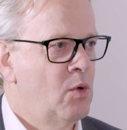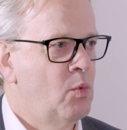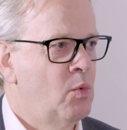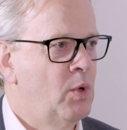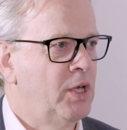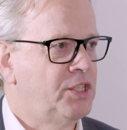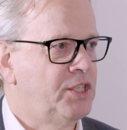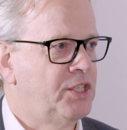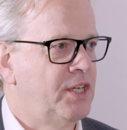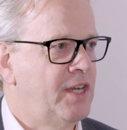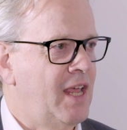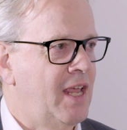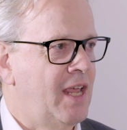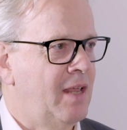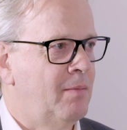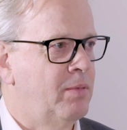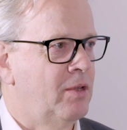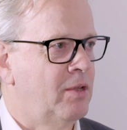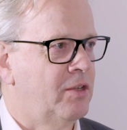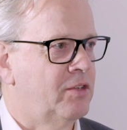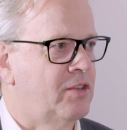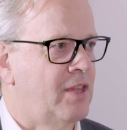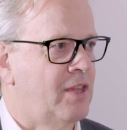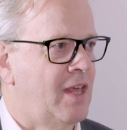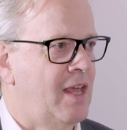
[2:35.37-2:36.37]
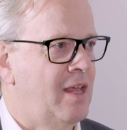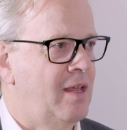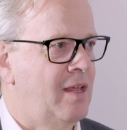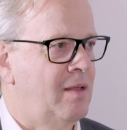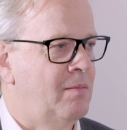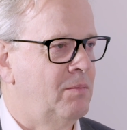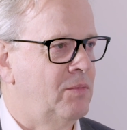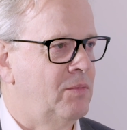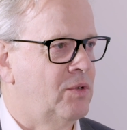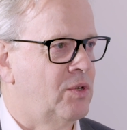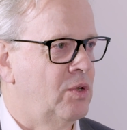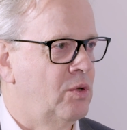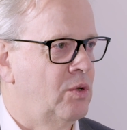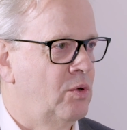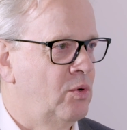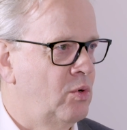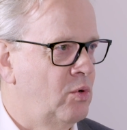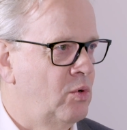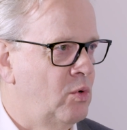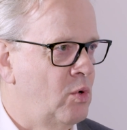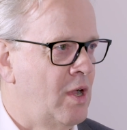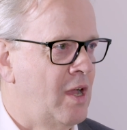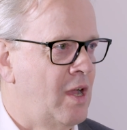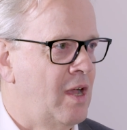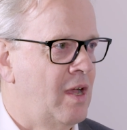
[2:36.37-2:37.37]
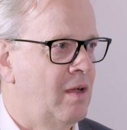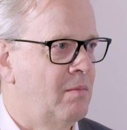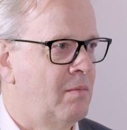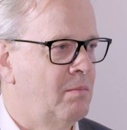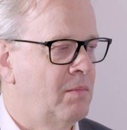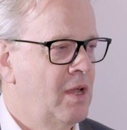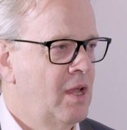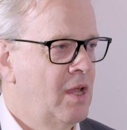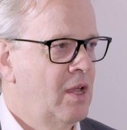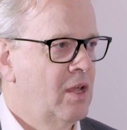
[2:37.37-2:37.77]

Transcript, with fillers: which enables them to um,